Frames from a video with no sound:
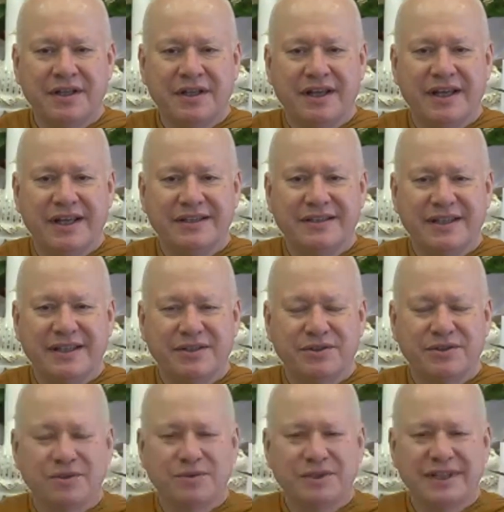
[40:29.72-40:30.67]
he said he's
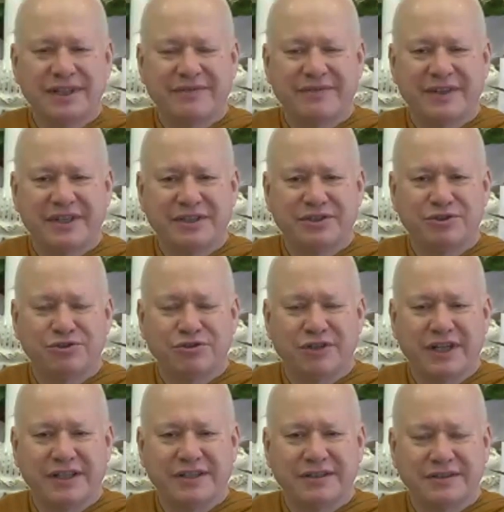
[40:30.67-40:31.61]
always getting very
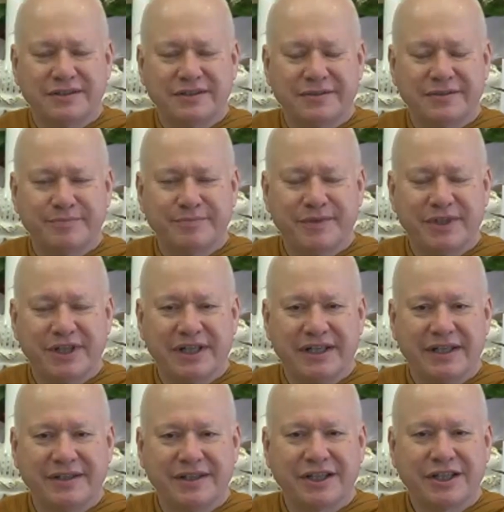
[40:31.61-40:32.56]
stressed
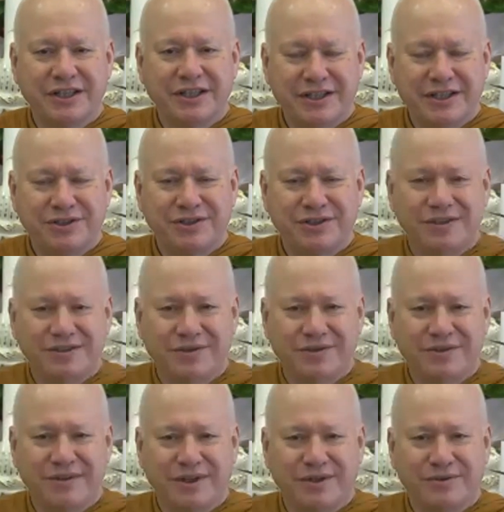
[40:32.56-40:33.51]
by the conditions on
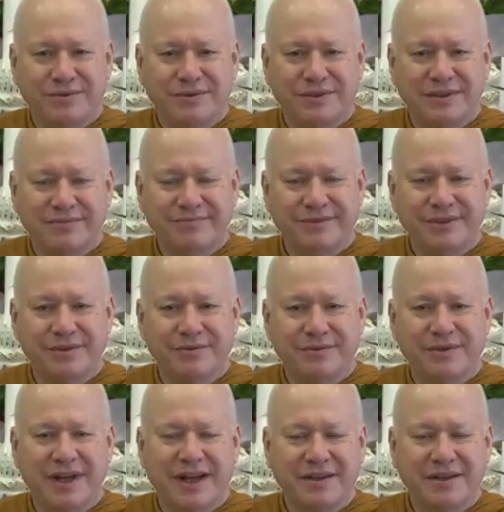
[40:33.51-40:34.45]
the road, you know,
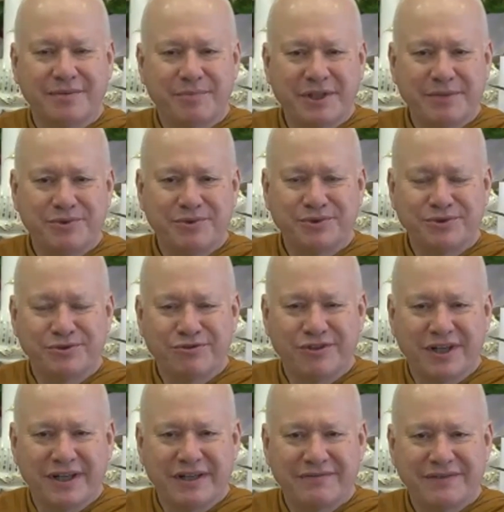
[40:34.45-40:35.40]
other people's
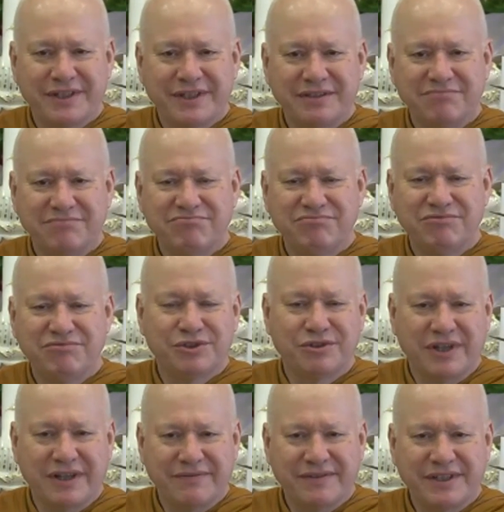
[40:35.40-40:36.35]
driving,
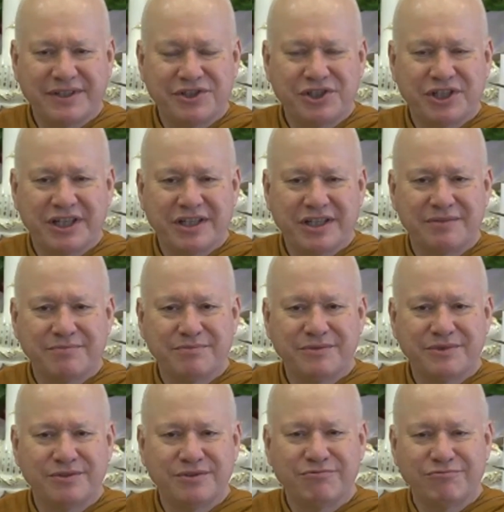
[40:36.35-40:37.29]
traffic
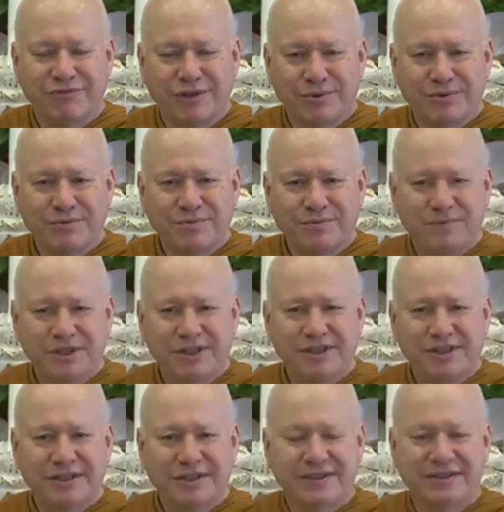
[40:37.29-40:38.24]
jams,
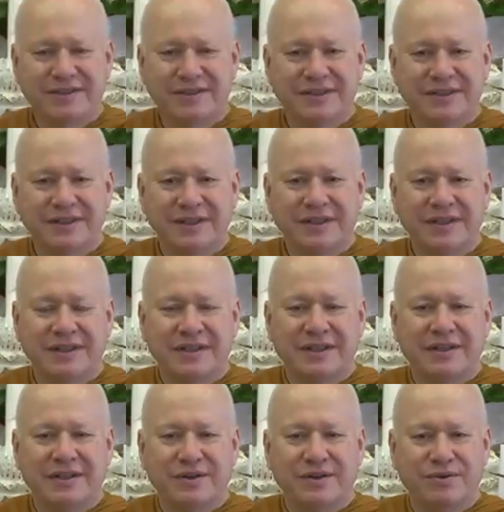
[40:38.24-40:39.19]
roadworks,
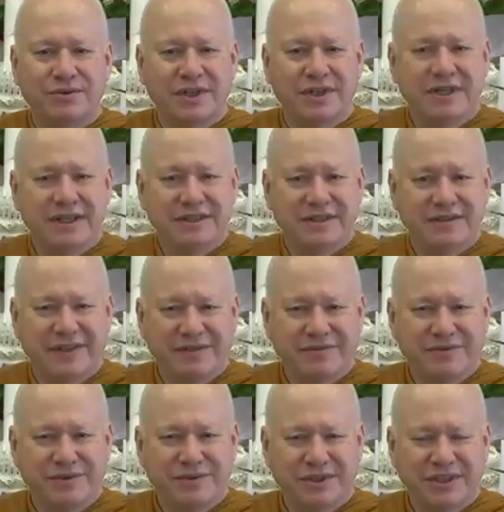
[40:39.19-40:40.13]
all kinds of
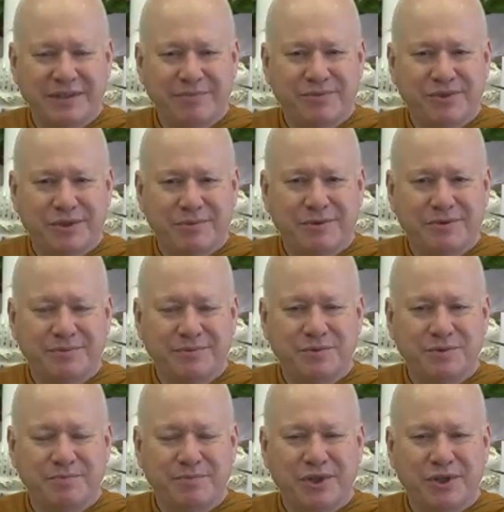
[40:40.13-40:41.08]
unforeseen problems
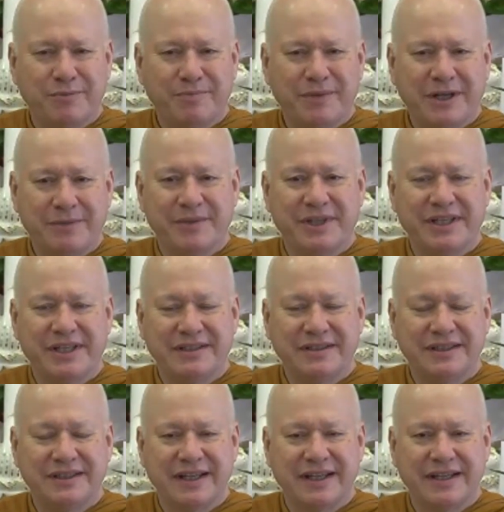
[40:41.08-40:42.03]
would pop up in his
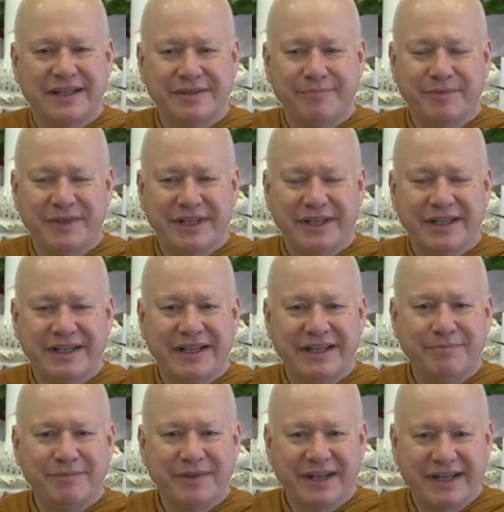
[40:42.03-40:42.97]
day, making
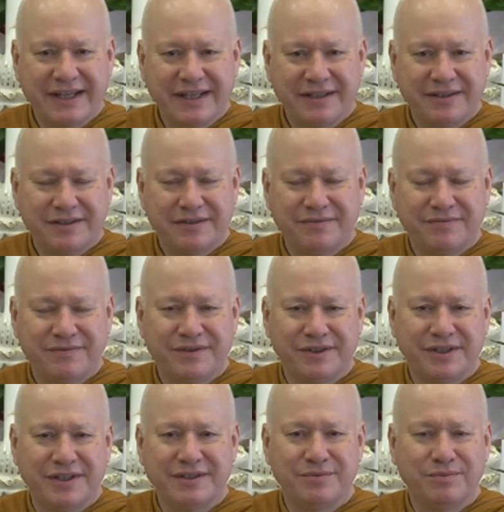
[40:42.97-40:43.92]
him late for
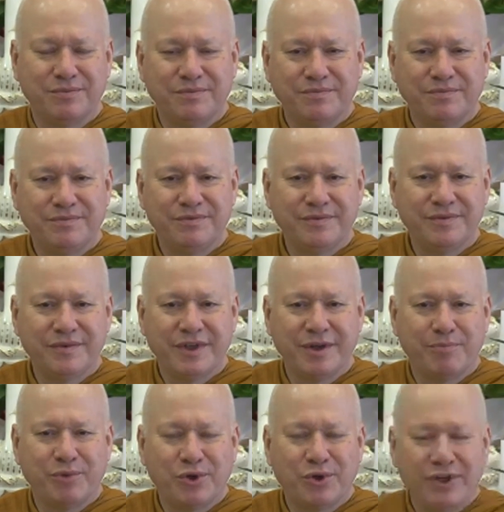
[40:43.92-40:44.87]
his
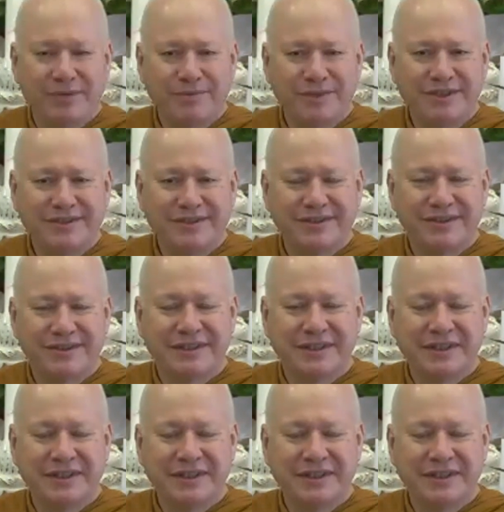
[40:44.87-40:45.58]
appointments.